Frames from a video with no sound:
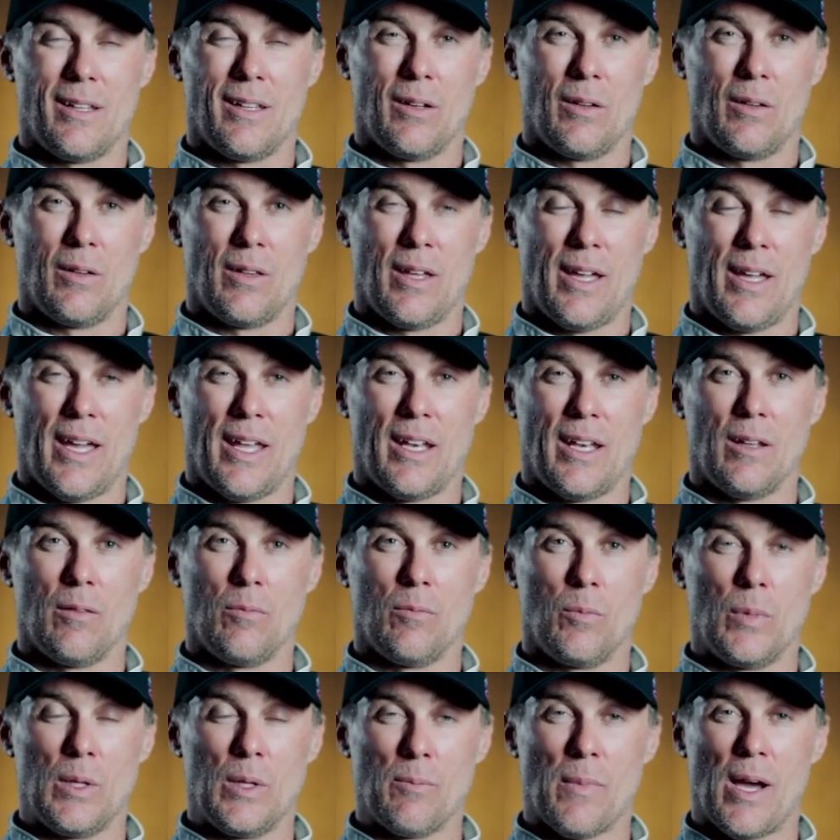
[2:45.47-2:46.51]
They, they had to
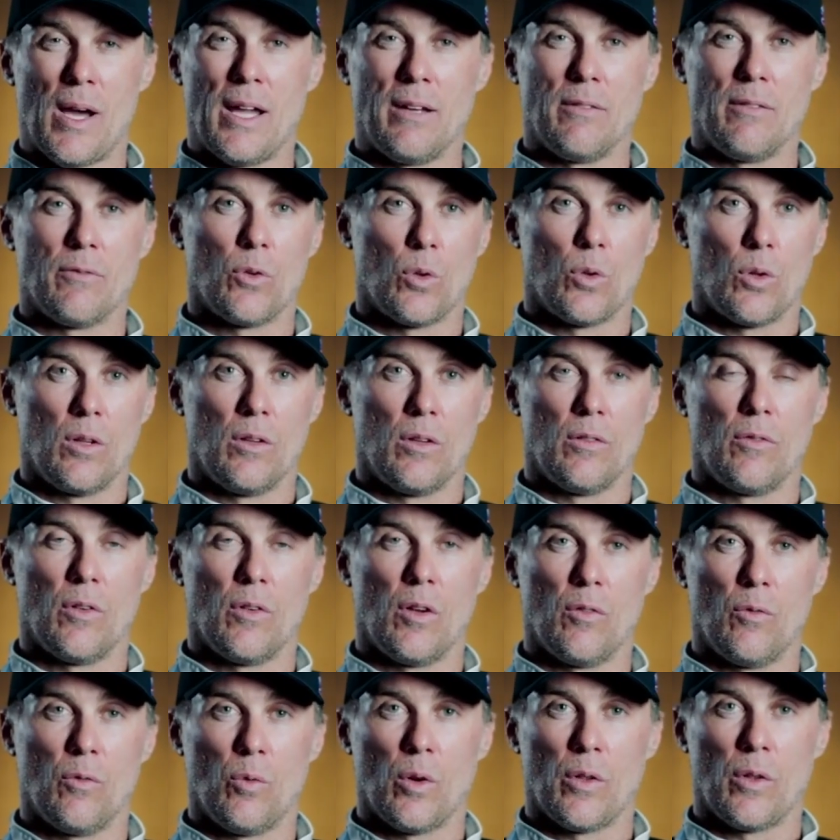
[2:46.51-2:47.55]
be mindful of,
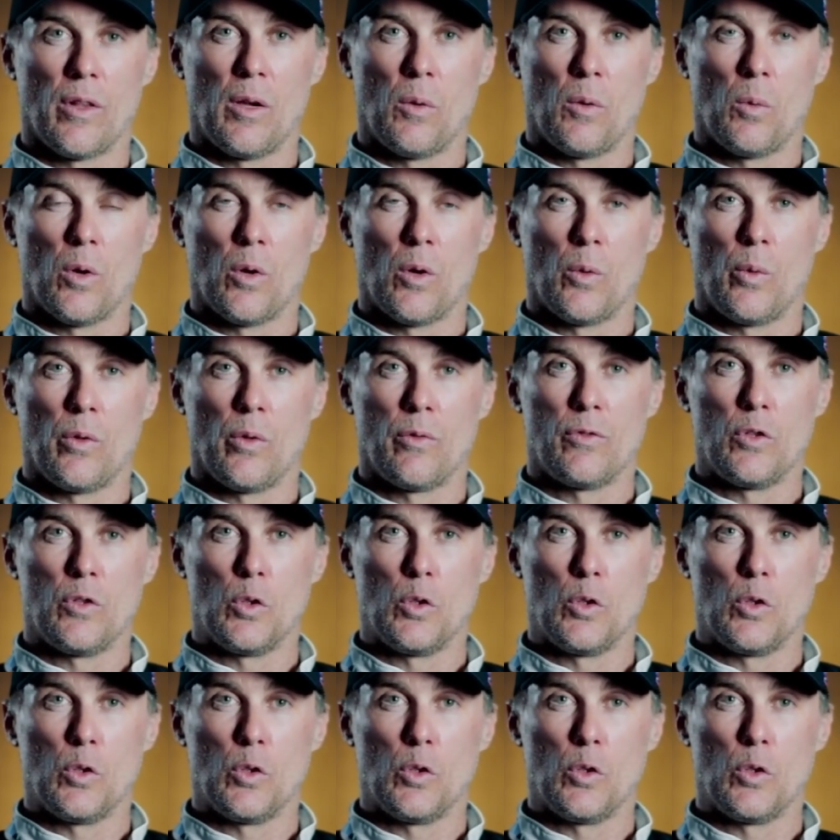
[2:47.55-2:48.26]
of where they were with